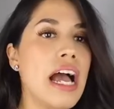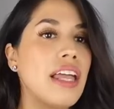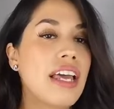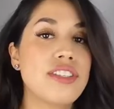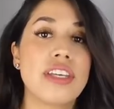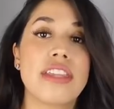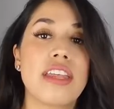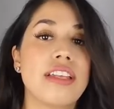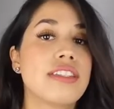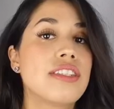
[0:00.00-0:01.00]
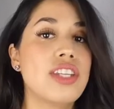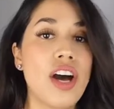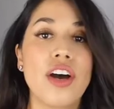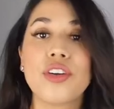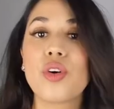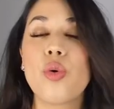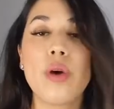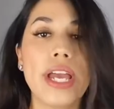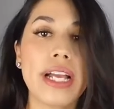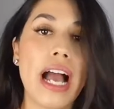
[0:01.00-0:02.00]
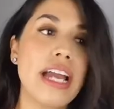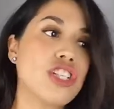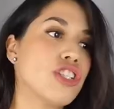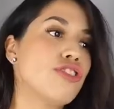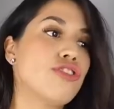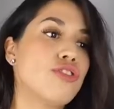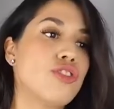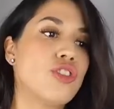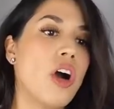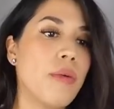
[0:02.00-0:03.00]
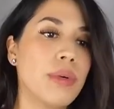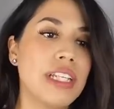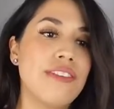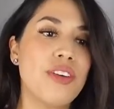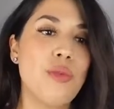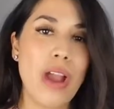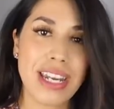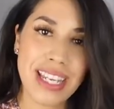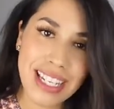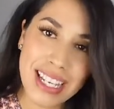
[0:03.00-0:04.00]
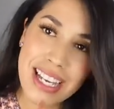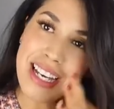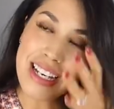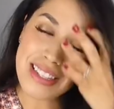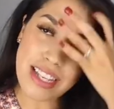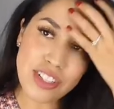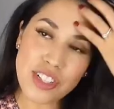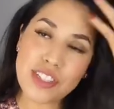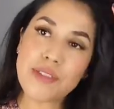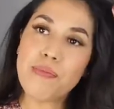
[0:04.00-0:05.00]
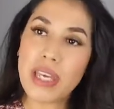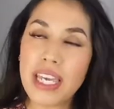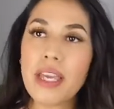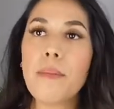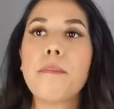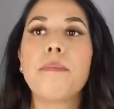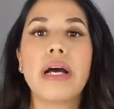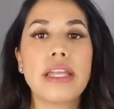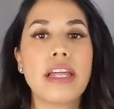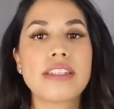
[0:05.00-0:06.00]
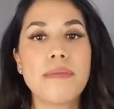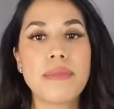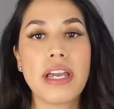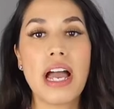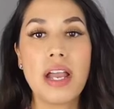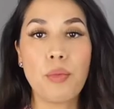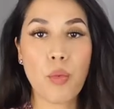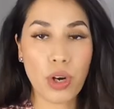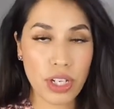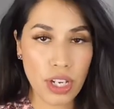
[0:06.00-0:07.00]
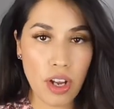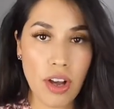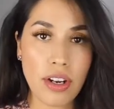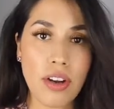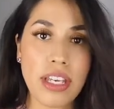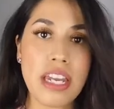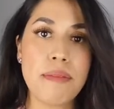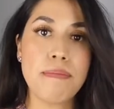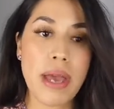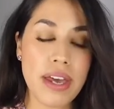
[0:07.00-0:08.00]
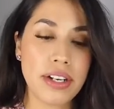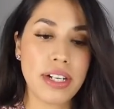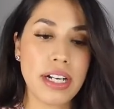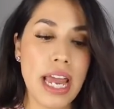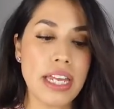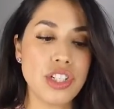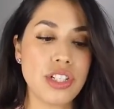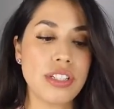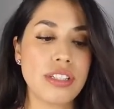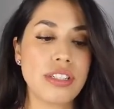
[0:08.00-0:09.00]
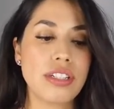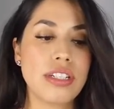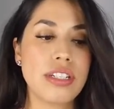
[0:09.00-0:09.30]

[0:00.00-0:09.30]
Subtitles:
I like to get things done quick. I just don't believe in waiting. That's just me, but that's something I am working on getting better and just